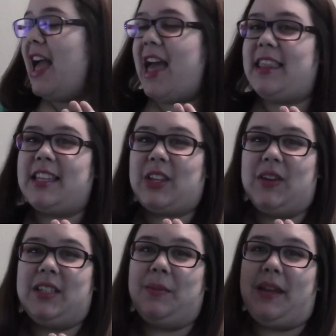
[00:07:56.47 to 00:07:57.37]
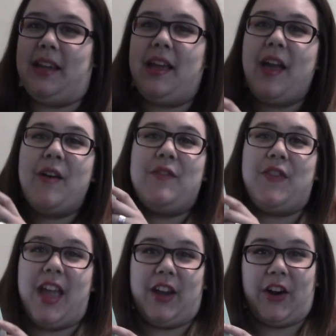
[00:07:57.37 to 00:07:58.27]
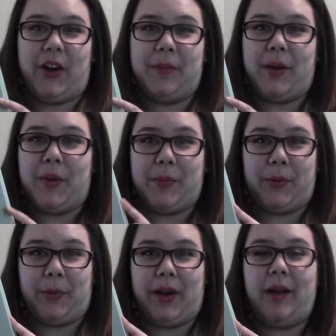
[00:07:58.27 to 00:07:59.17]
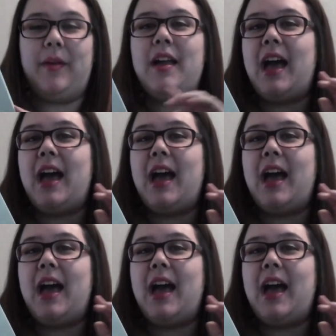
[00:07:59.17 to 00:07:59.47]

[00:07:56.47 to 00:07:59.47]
and that's going to be Fangirl by Rainbow Rowell.